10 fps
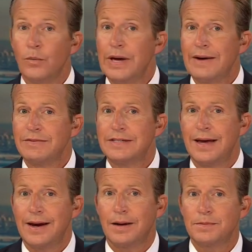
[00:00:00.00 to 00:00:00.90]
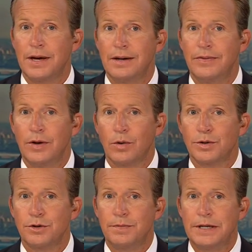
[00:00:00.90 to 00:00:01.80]
We have a sad update in the
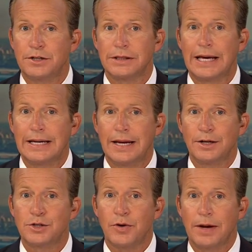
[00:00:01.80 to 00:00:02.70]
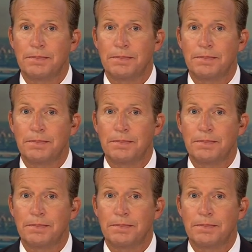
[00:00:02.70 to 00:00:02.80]
Orchard Beach lightning strike.